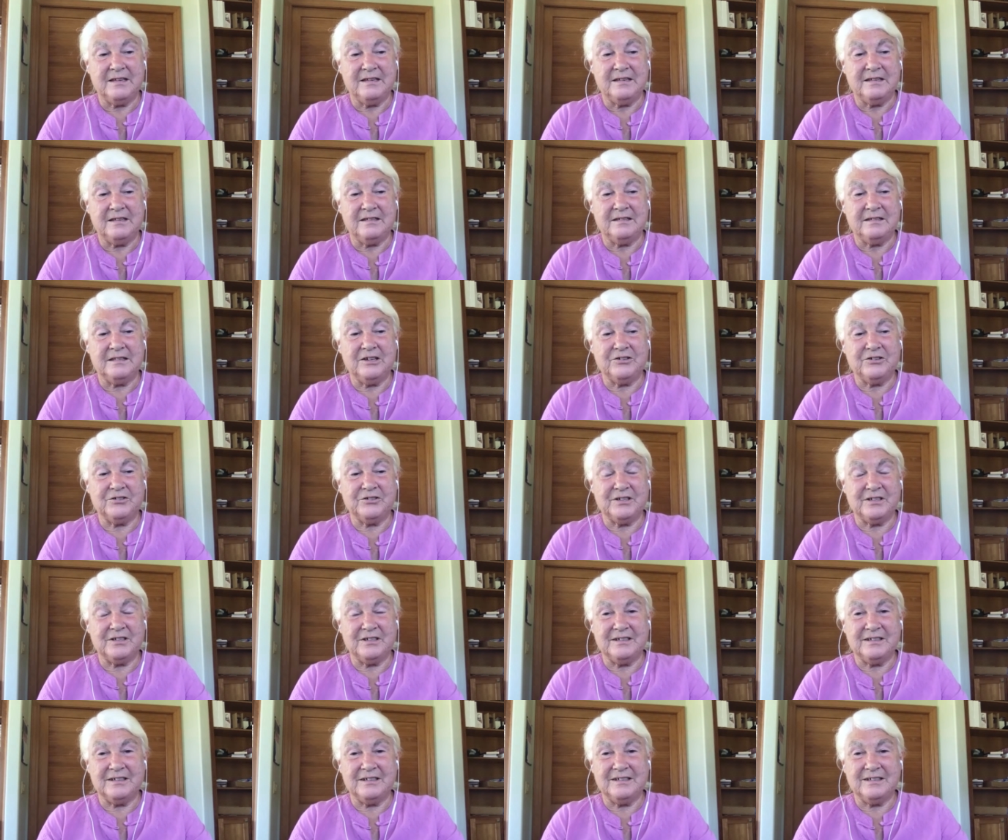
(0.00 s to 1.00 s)
there's
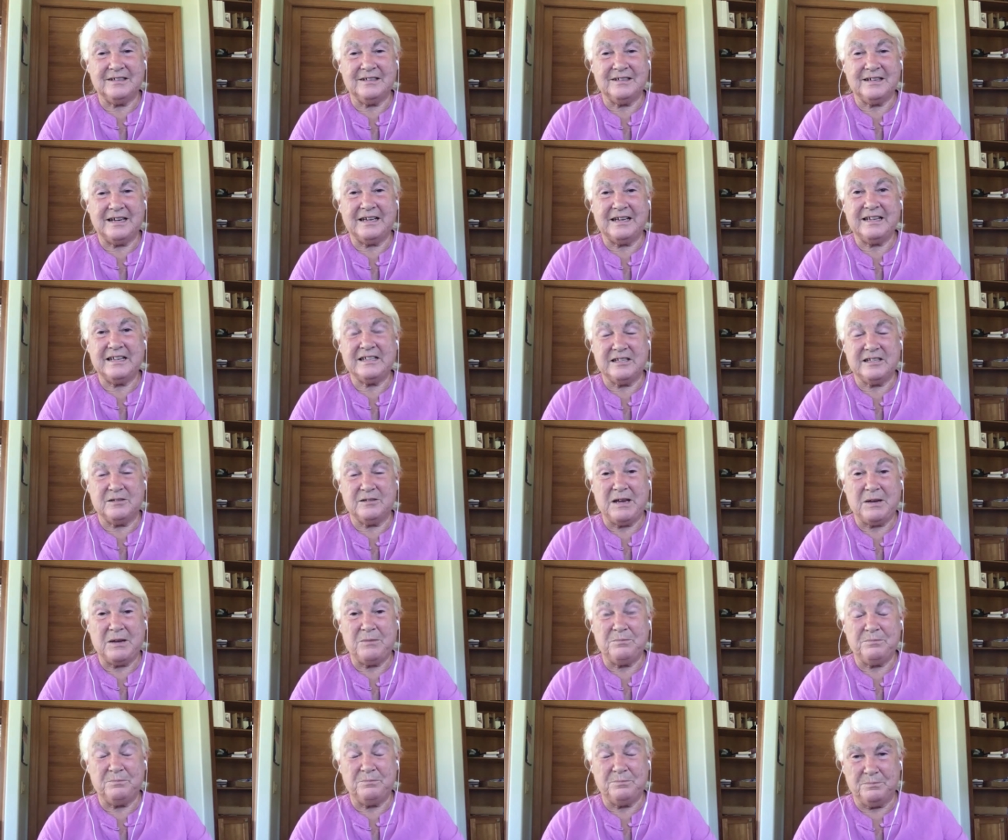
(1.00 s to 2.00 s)
a, I guess in
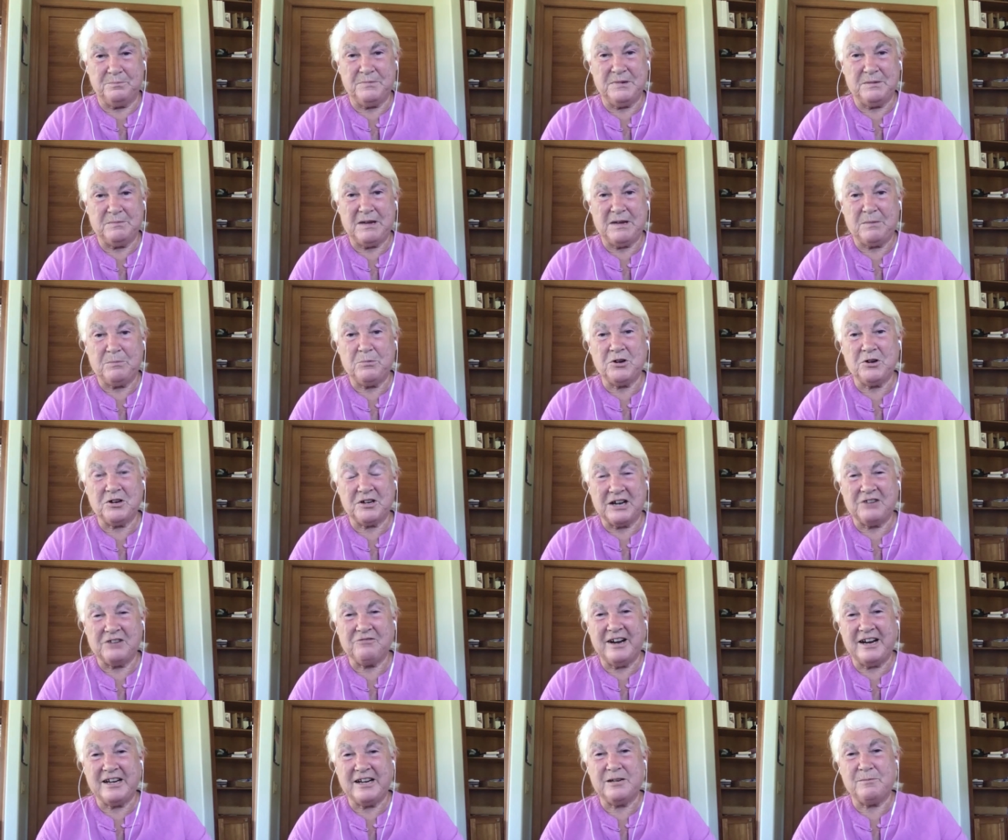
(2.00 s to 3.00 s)
my in my book, I
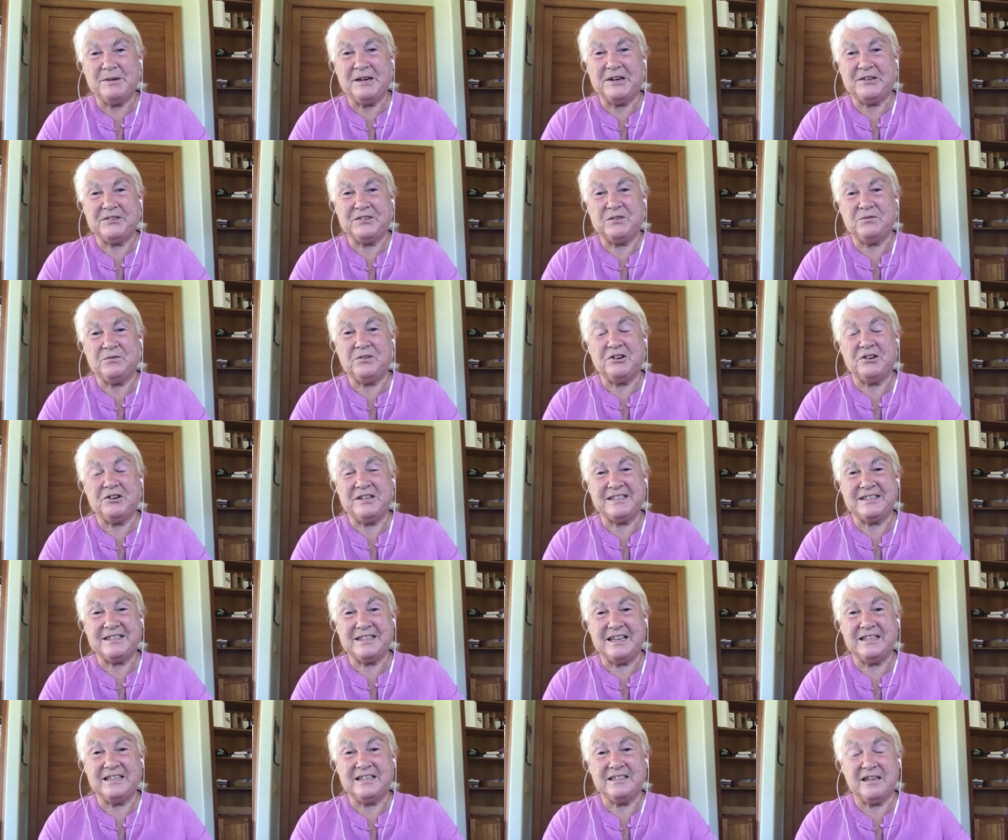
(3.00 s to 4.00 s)
write about the various
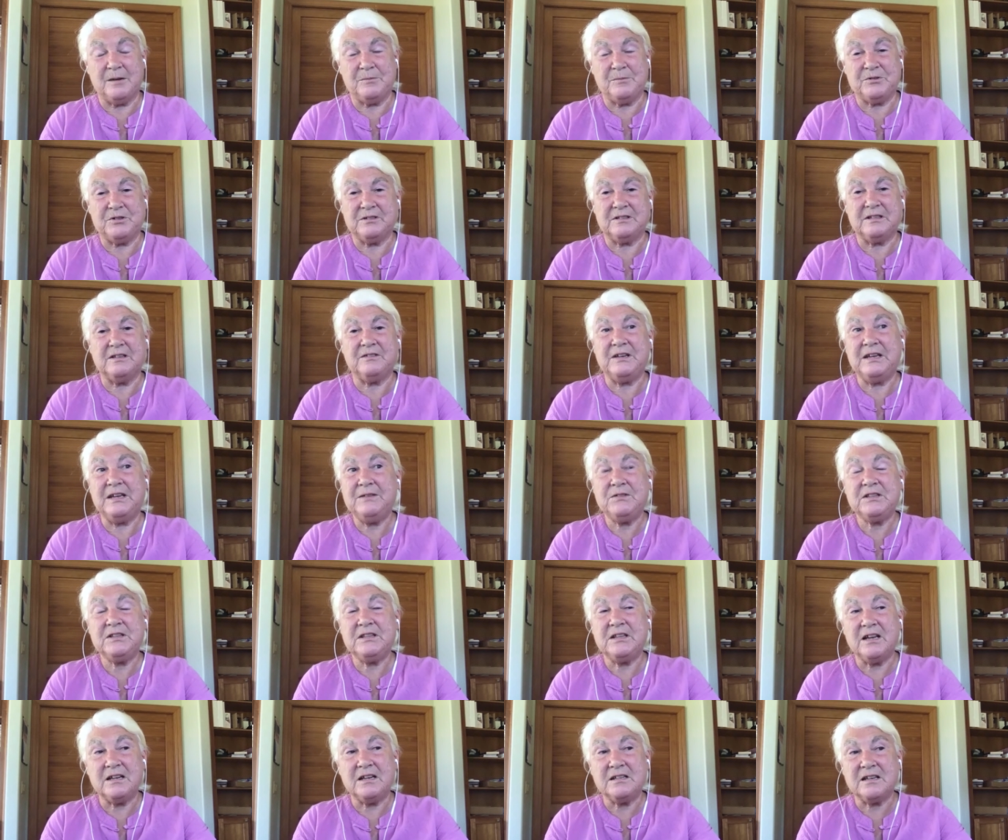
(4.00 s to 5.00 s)
enzymes, the, even
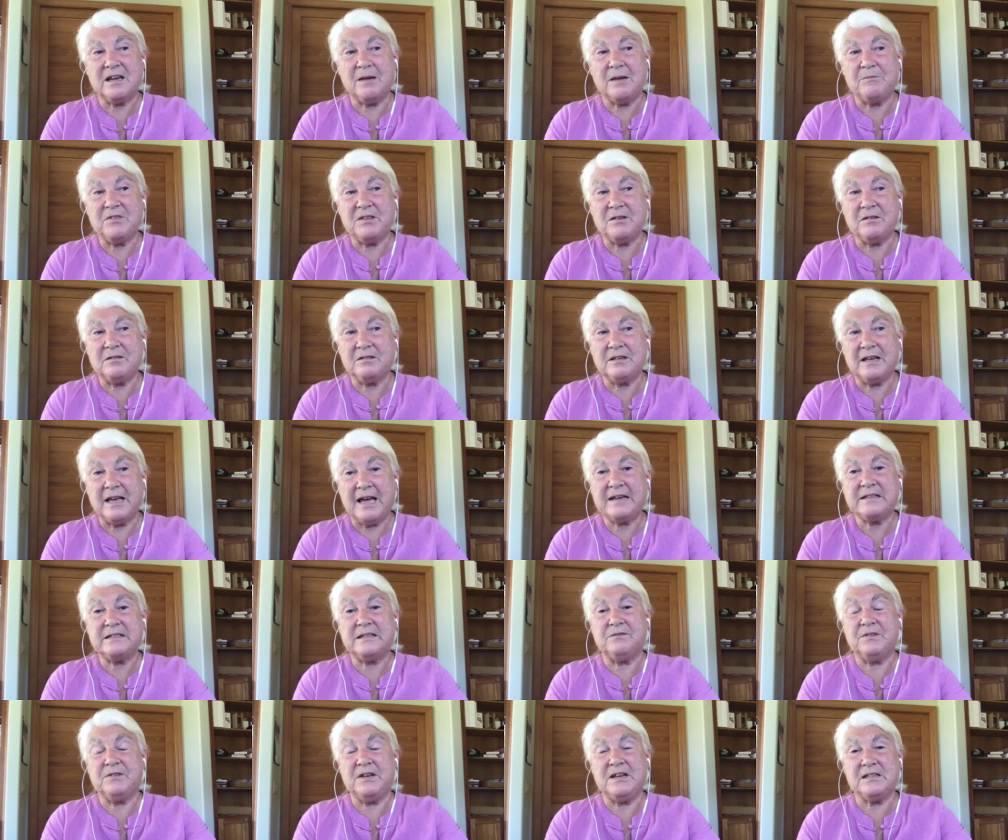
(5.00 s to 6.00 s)
the enzyme that
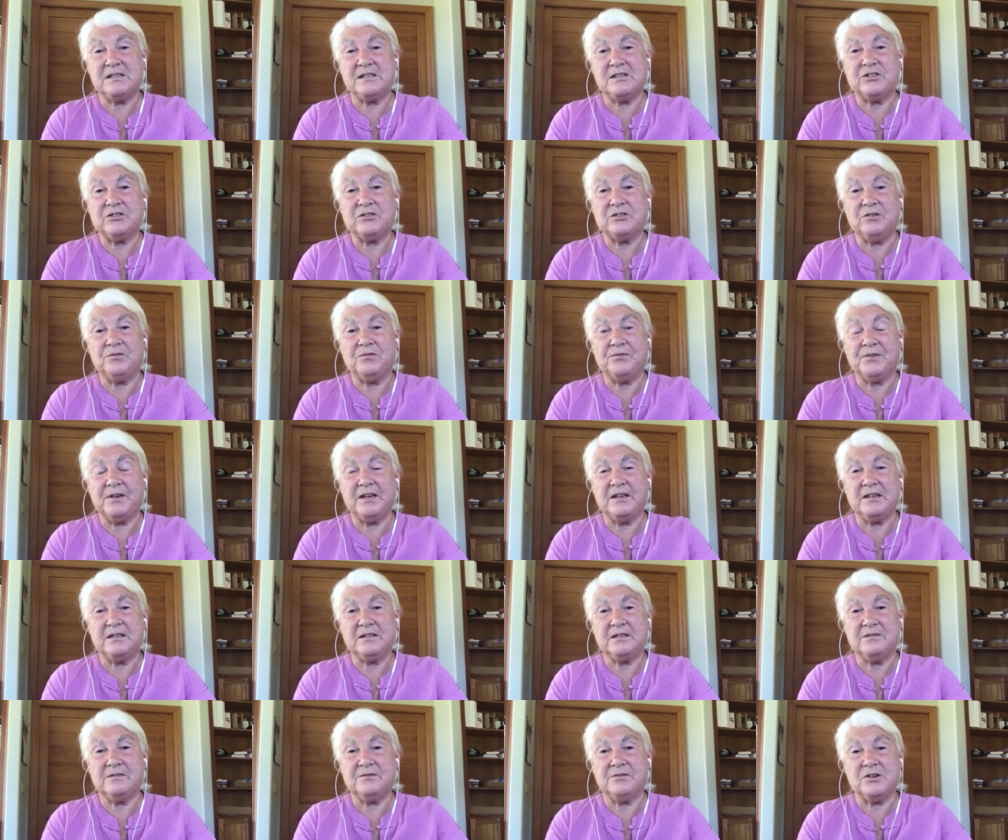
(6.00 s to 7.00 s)
activates the
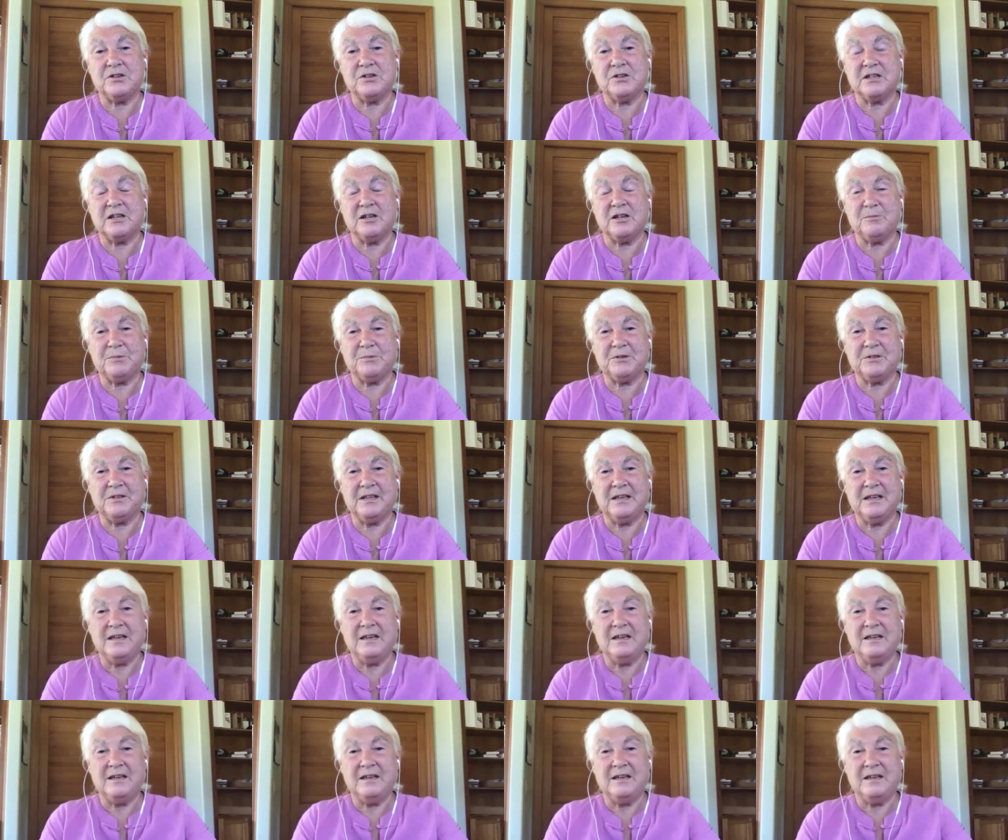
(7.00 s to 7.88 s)
sulfate, for example,